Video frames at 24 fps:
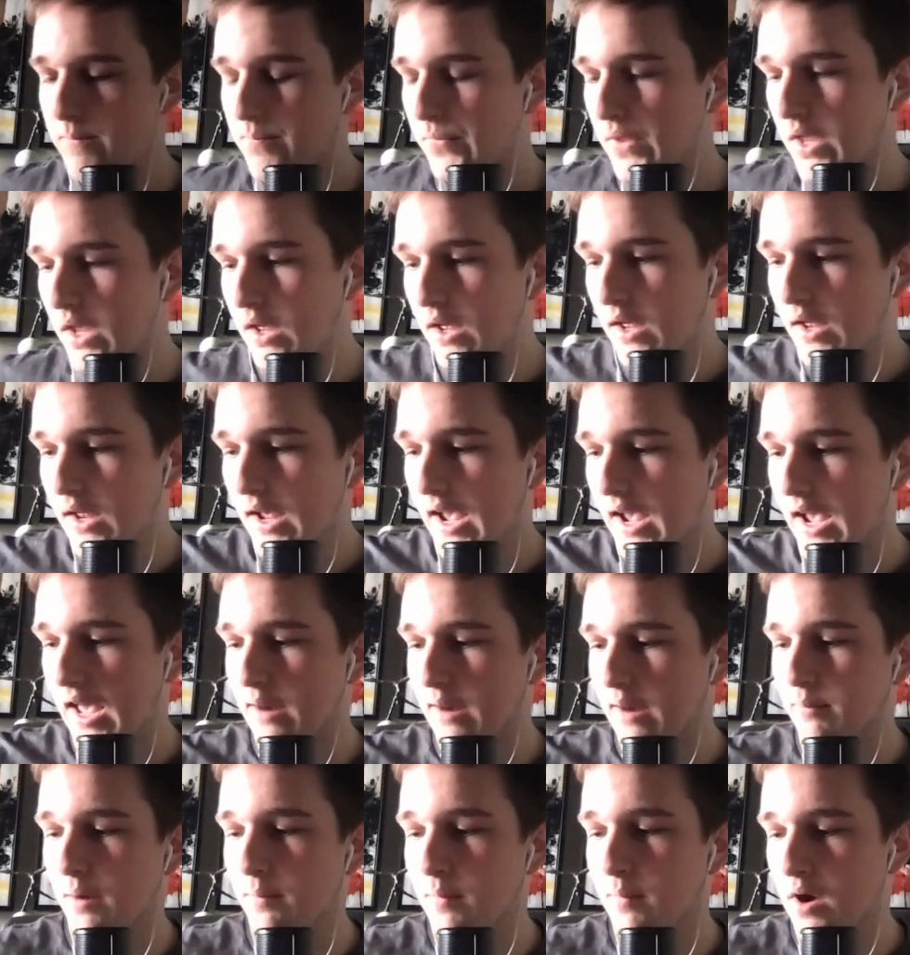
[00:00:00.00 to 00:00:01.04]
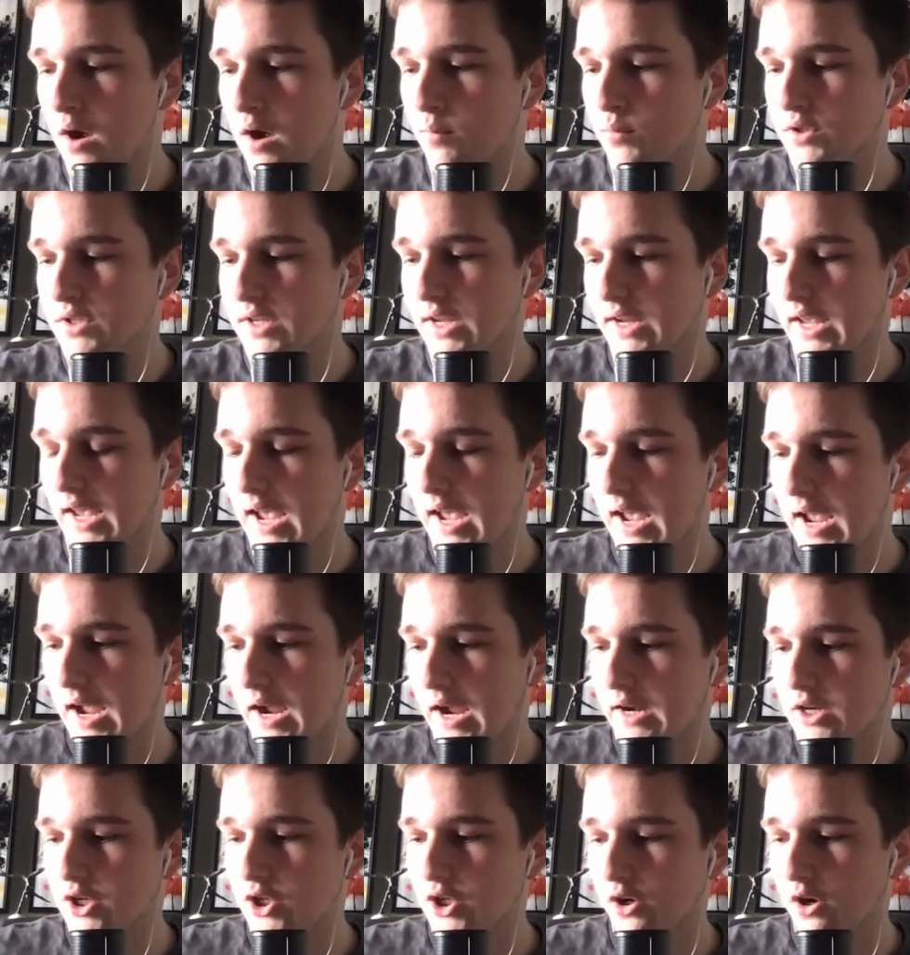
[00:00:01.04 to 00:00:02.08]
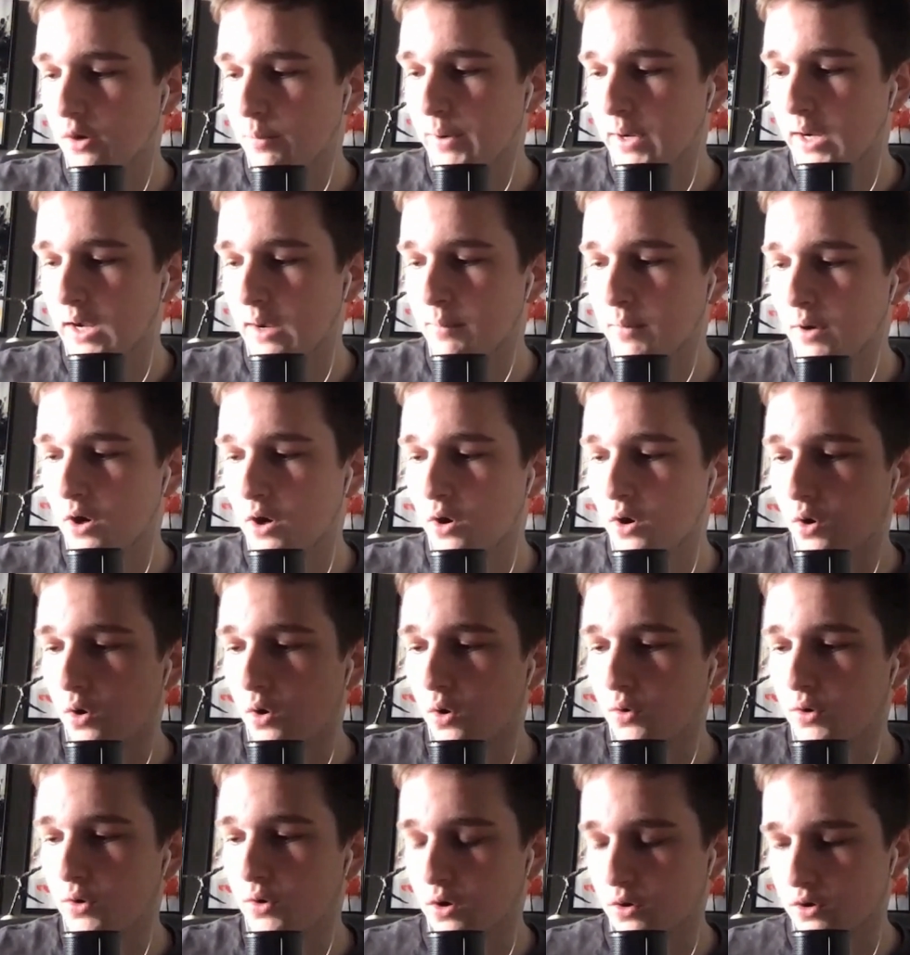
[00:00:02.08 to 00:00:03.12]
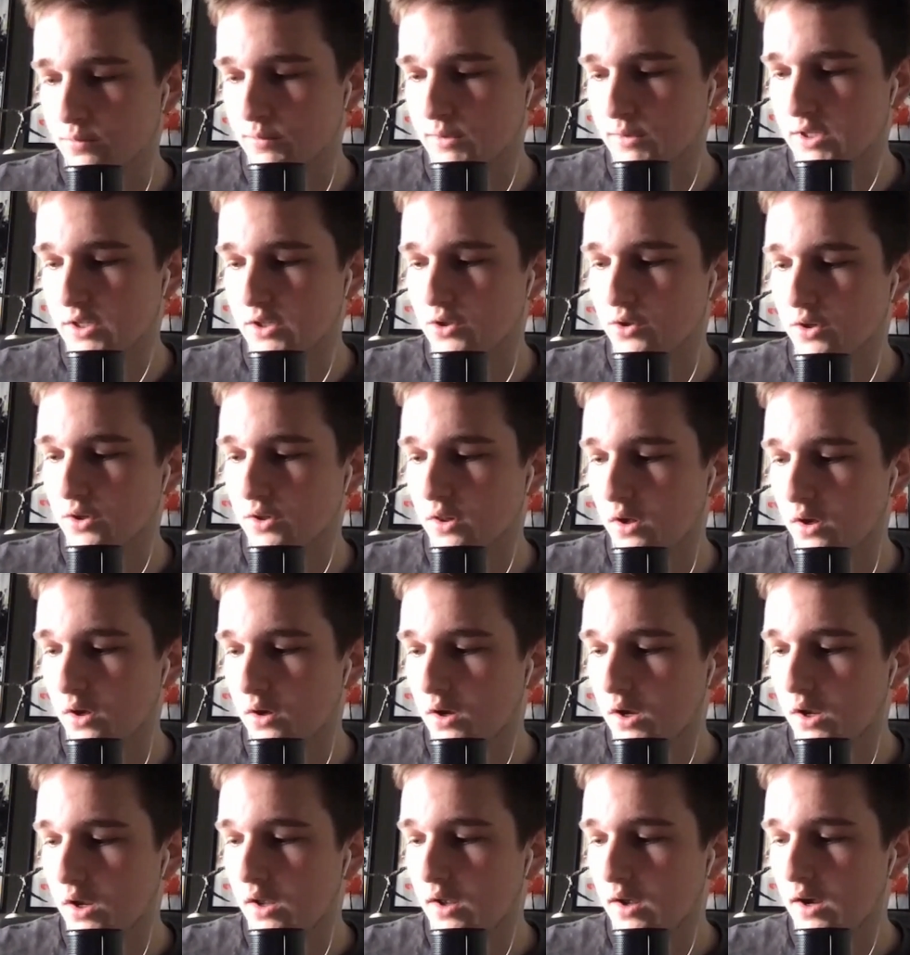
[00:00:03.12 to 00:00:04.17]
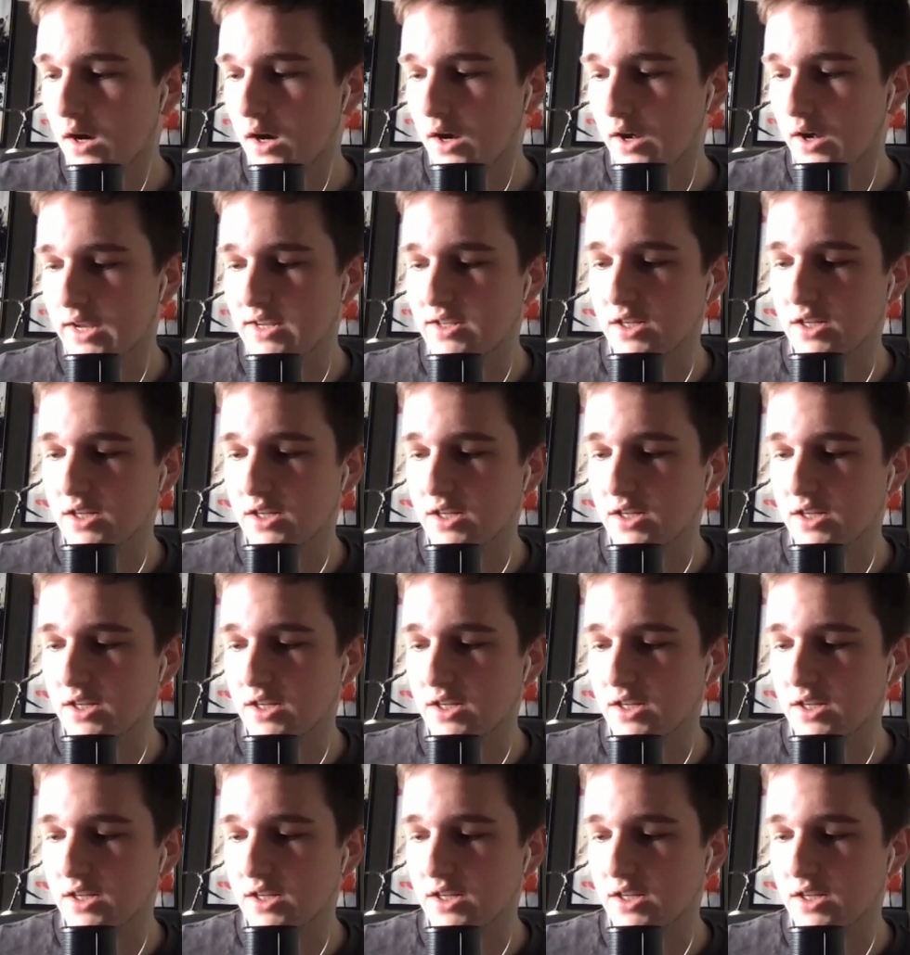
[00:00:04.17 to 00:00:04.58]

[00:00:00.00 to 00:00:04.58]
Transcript: And my mom was like, hey, I need you to go pick up Nicole. Nicole's my sister-in-law. He's at